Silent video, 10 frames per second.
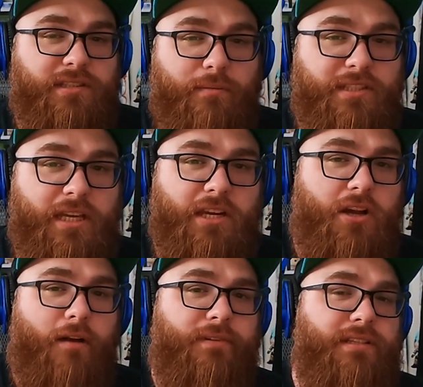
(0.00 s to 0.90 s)
the summon sesh,
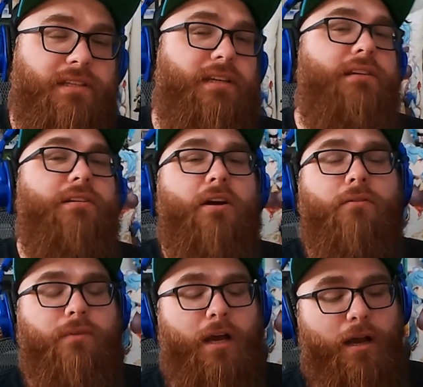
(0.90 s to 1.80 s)
obviously. You
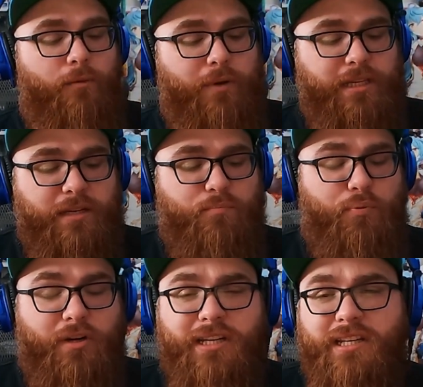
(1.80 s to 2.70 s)
know, uh, we did
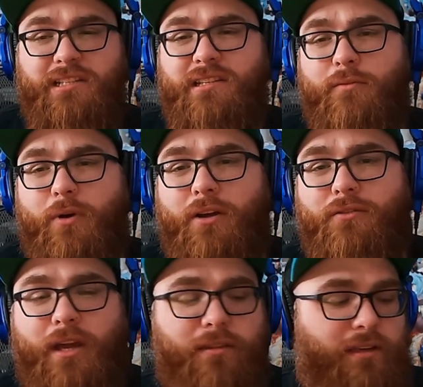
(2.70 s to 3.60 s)
pretty decently well.
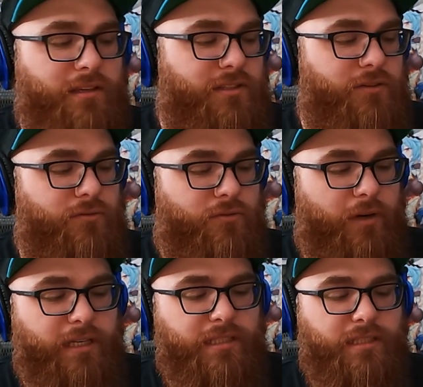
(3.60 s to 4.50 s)
Nothing too
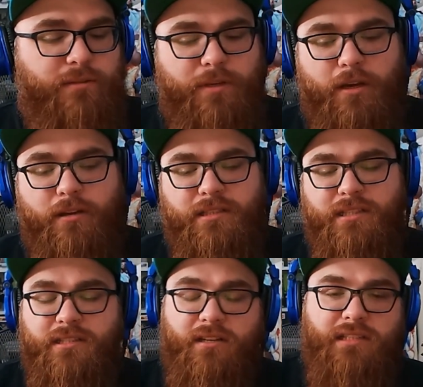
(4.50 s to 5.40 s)
crazy, to be honest.
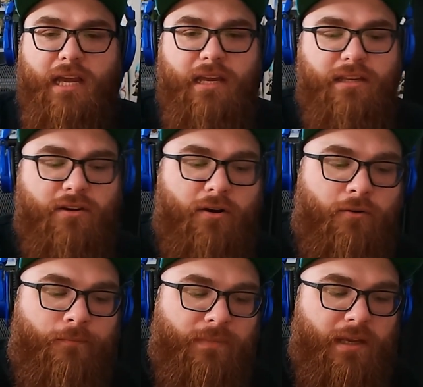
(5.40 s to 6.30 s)
It sucks that, you
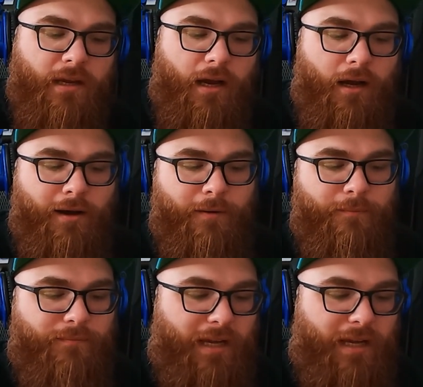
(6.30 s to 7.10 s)
know, um,